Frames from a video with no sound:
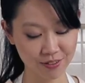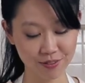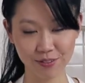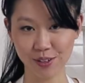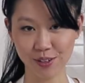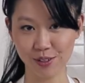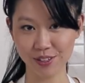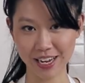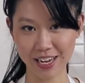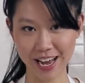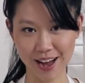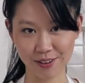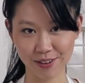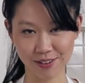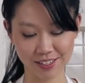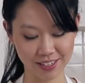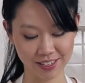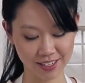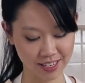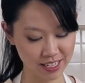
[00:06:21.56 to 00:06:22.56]
filled
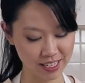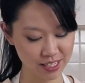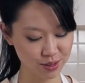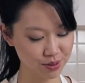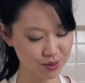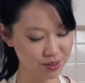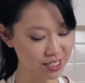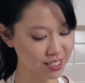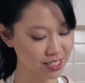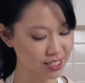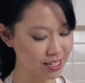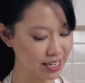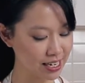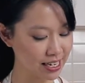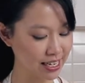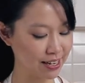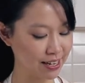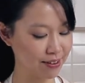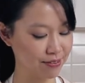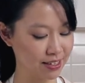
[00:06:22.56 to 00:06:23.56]
out. So we're just going
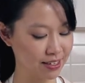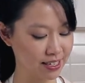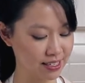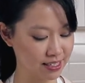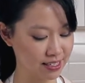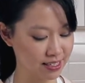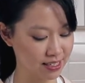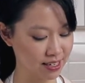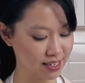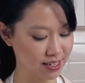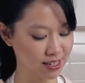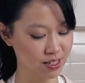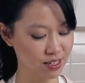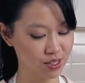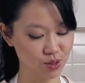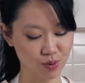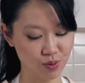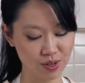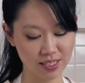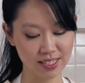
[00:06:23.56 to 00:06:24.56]
to leave this
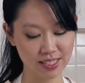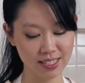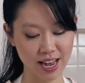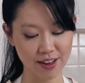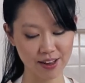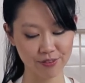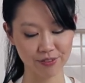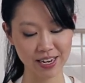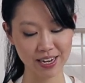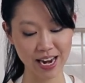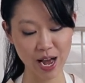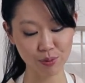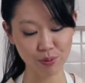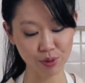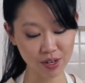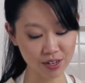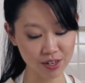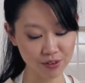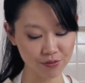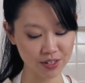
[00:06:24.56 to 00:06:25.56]
to one side for now.
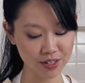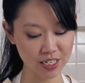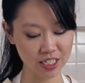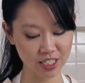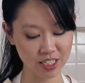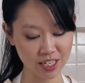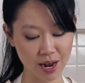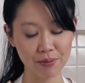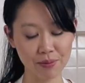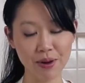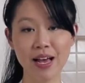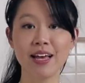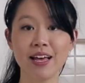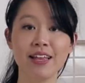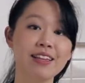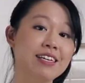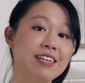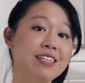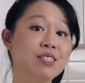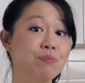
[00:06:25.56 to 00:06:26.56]
We're going to finish up
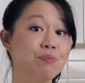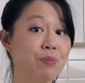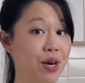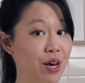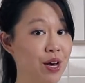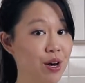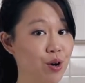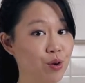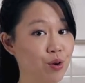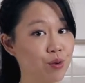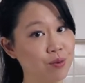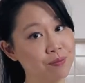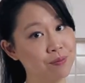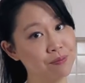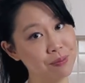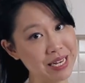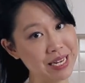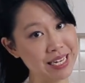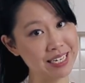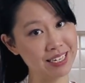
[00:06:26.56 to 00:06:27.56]
this pearl
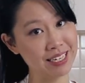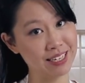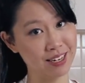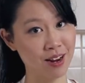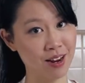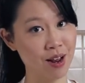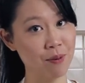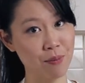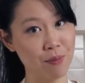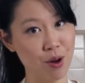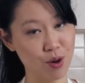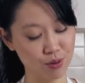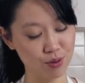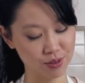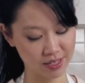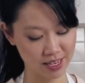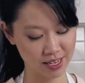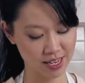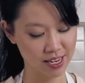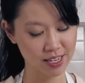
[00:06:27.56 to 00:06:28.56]
beaded
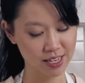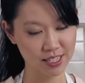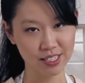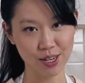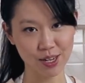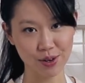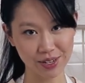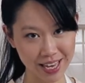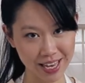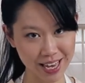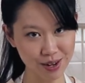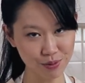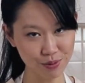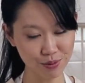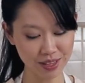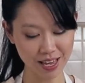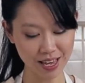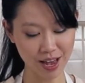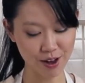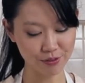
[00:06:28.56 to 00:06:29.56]
mold. So again
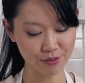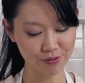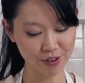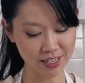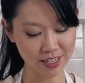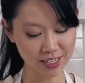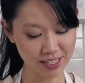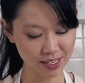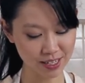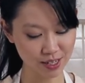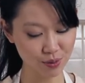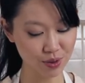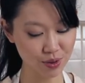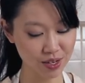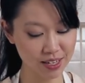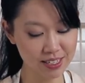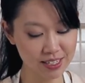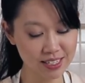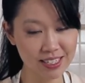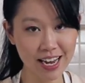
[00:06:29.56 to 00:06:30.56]
with our fondant, we're
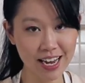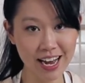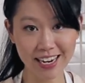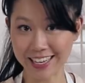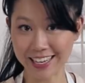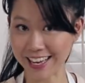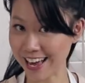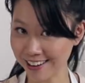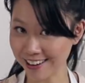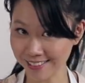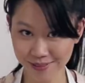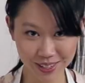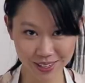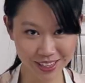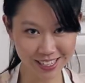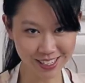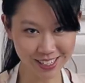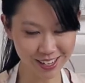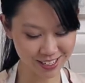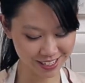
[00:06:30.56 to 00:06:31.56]
going to start again with
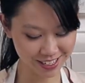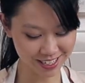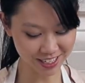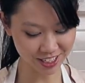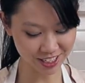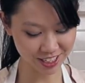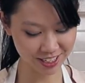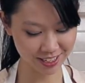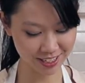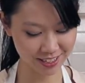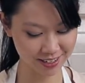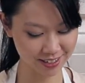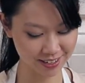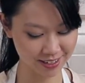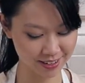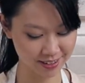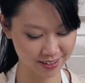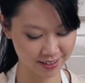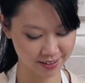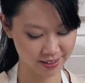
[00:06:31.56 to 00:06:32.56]
the sausage.
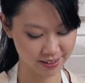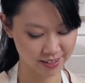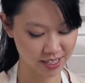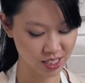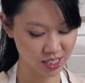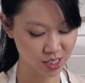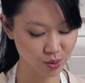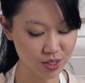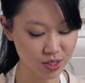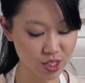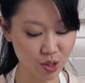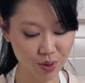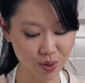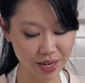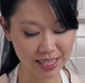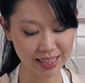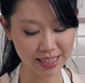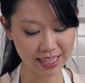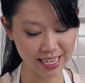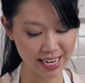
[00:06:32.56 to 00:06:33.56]
So we're
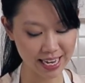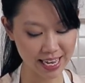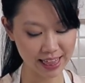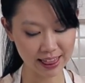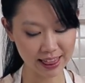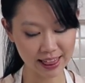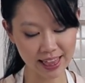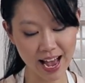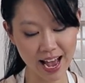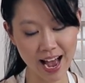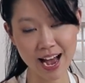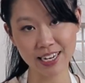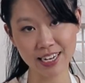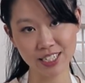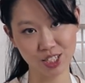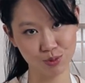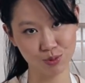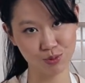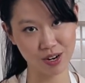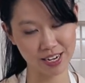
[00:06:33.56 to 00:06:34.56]
doing the
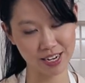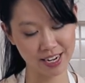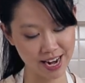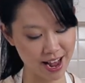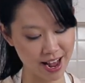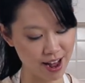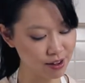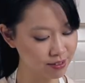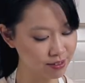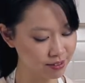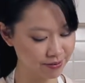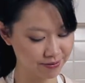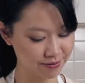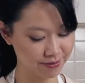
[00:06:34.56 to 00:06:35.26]
large one now.